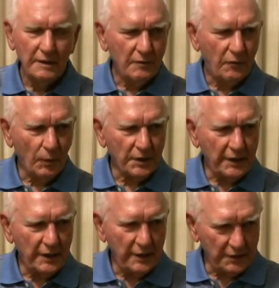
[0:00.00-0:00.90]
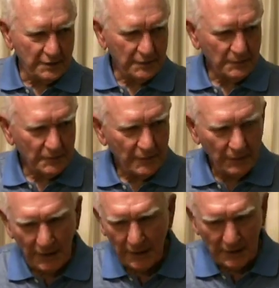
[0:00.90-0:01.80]
a 14 inch
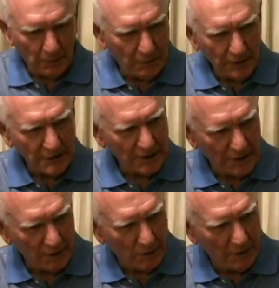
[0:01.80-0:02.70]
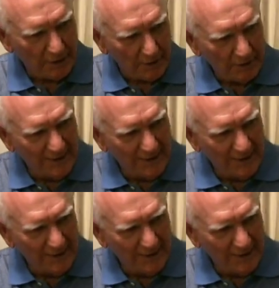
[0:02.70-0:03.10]
like it blew us out of the water.